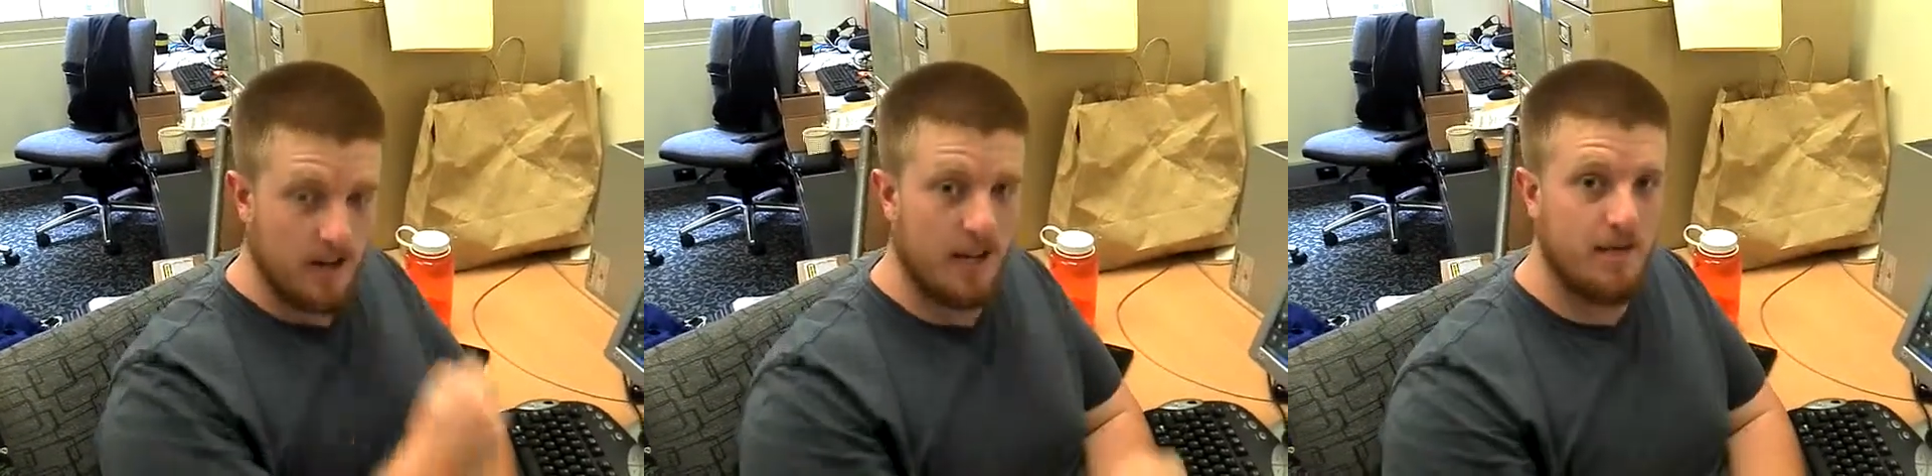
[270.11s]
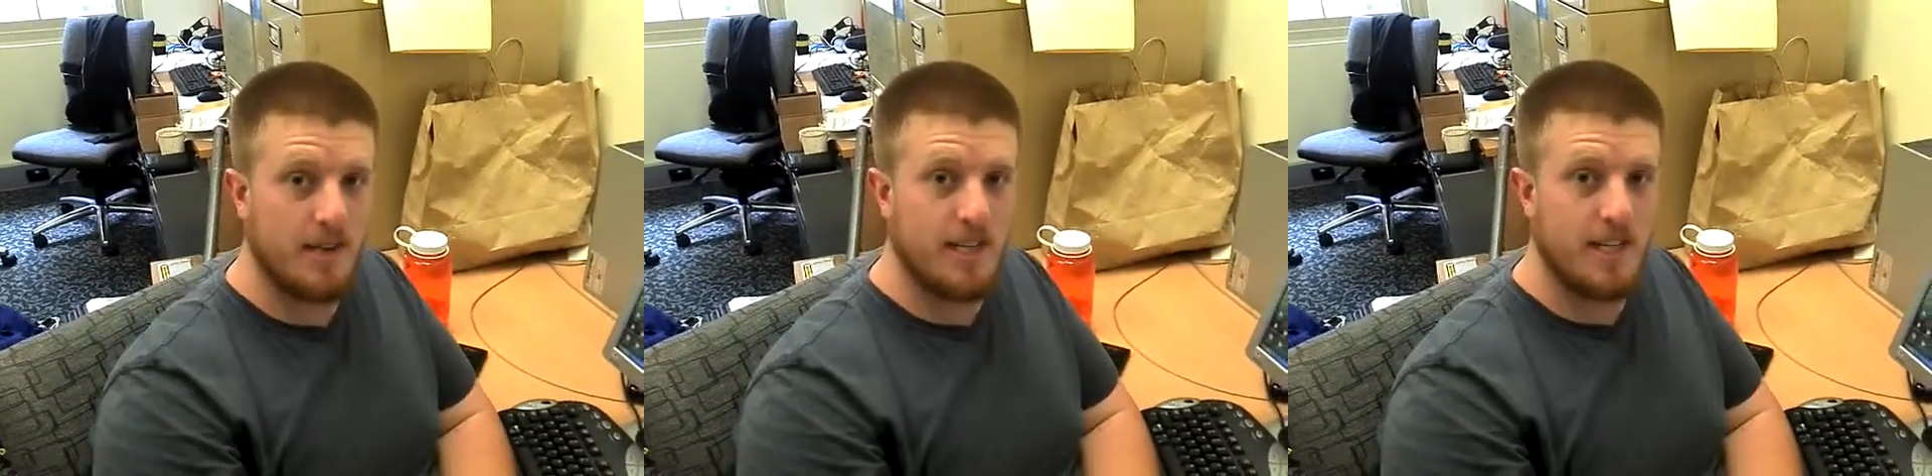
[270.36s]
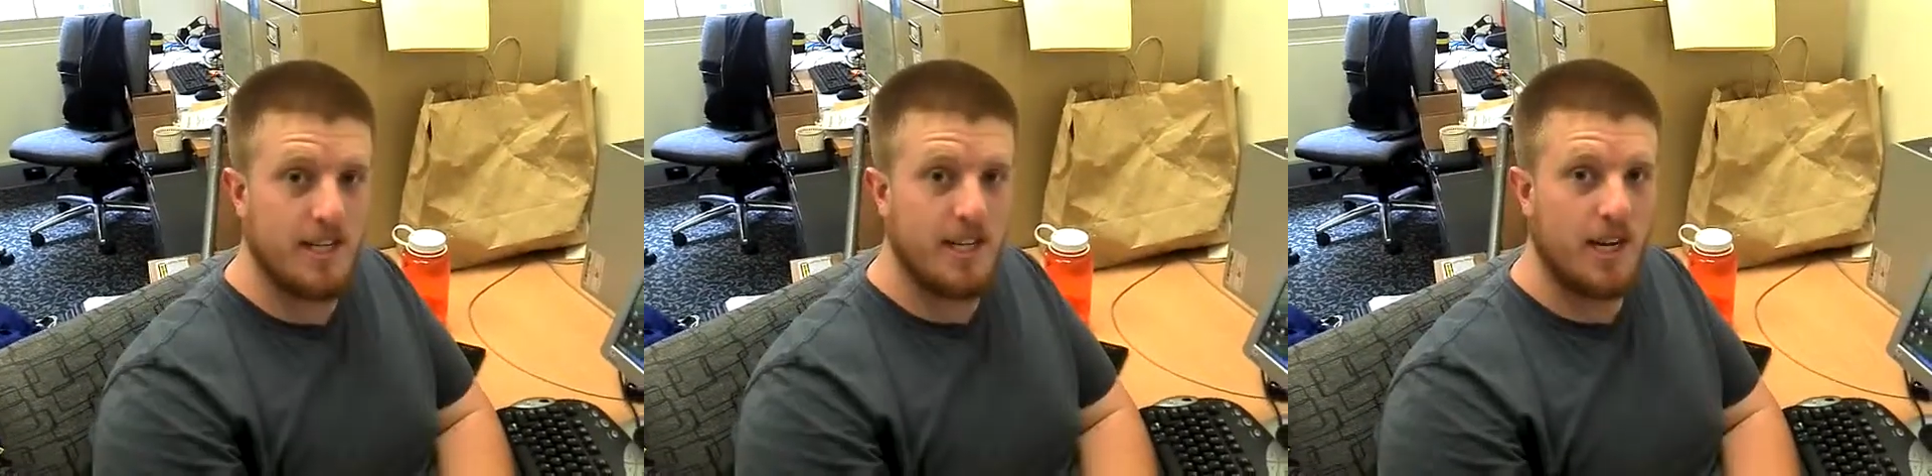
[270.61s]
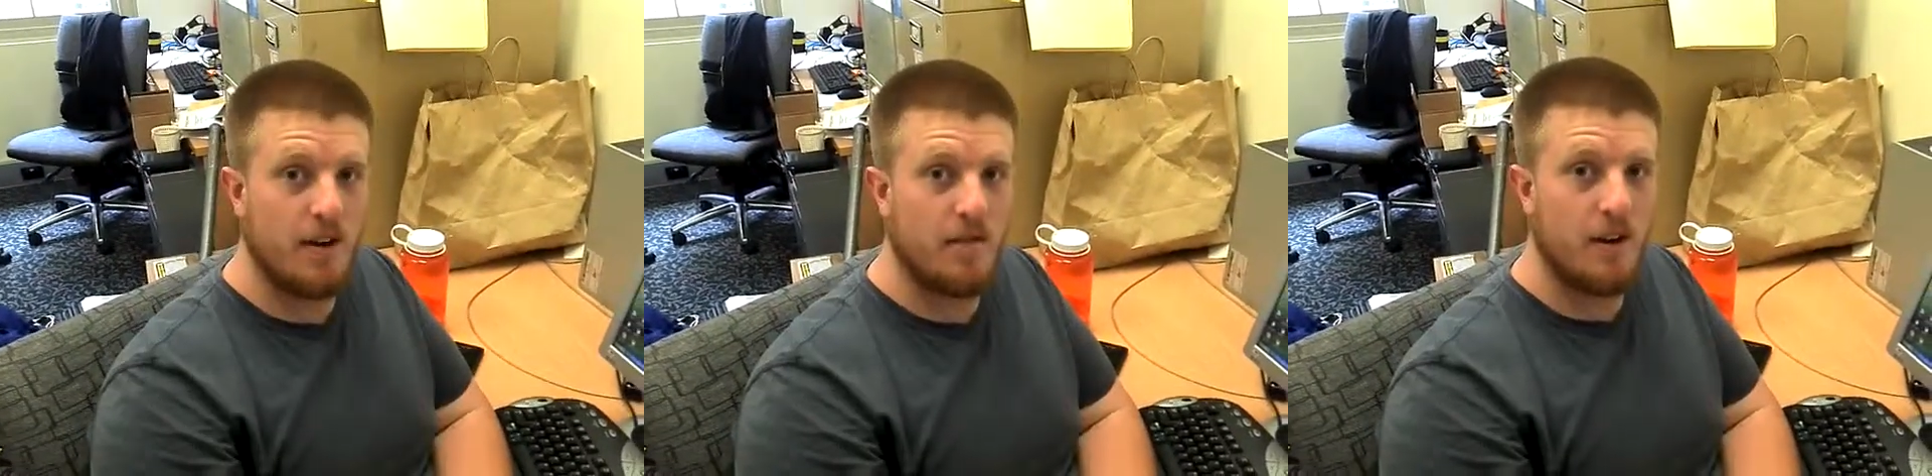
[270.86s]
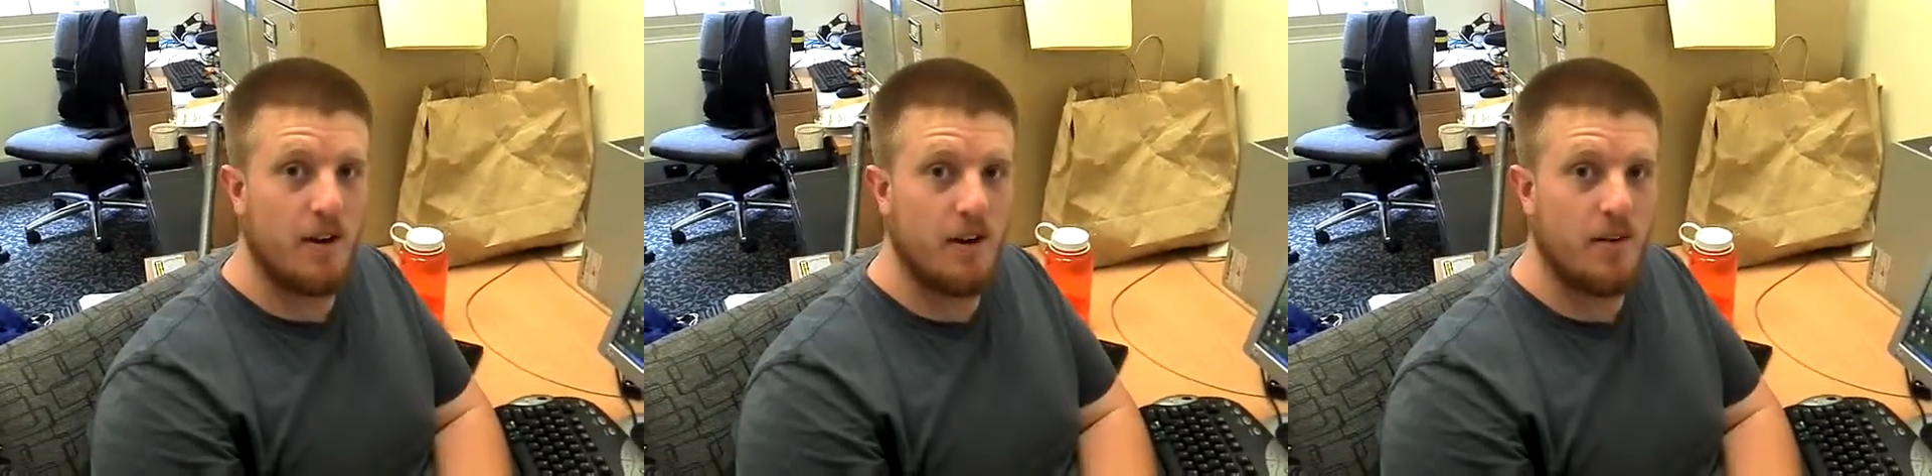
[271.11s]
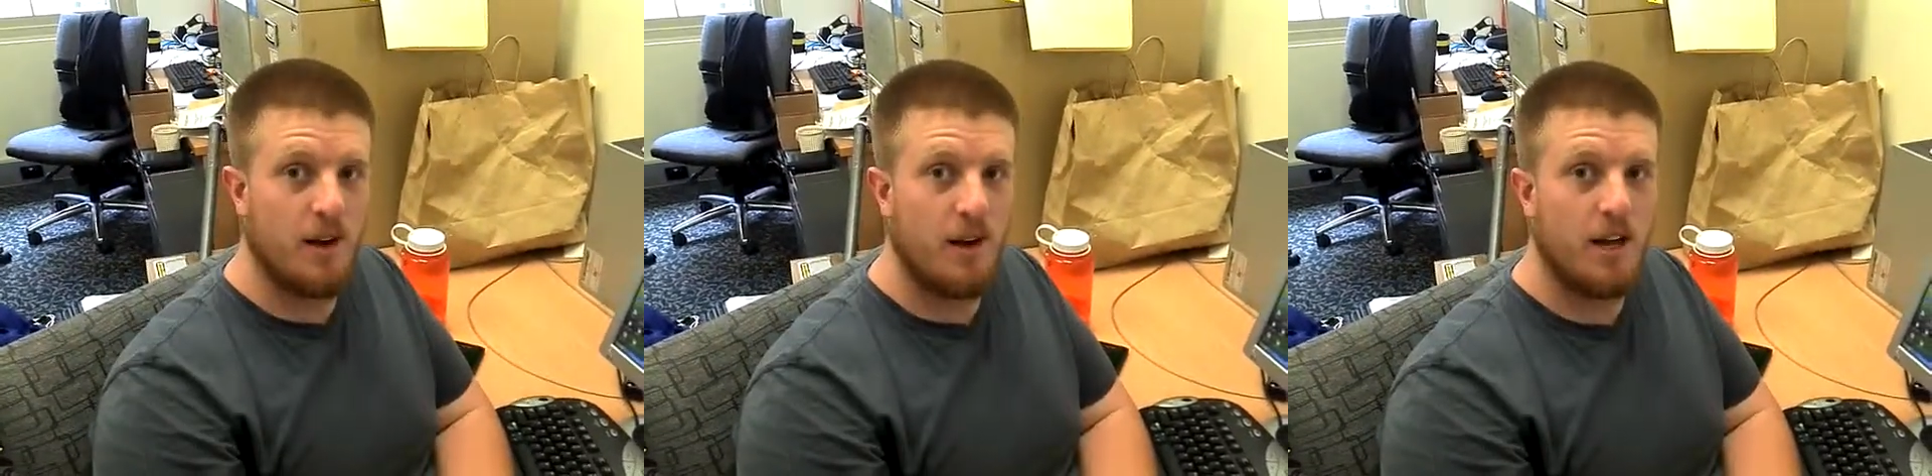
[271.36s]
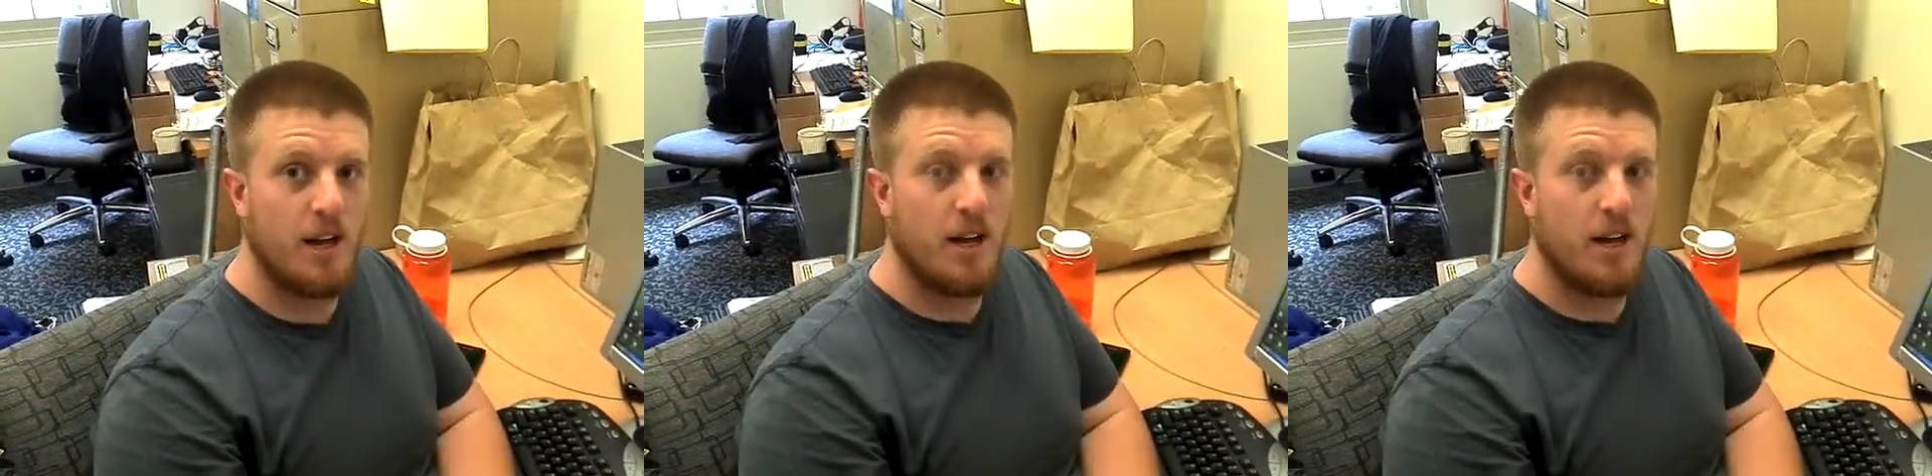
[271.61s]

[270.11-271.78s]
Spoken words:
and keep the intensity up now anyway.